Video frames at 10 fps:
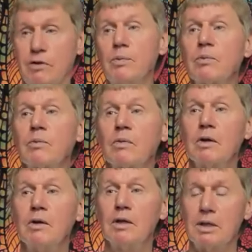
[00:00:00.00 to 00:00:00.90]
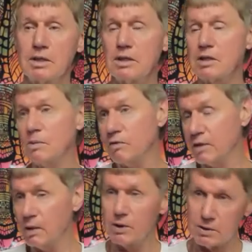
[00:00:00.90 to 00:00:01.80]
from, a system
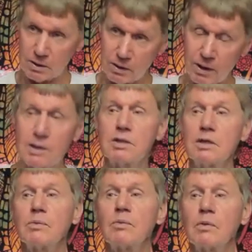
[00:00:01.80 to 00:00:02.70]
of debits and credits.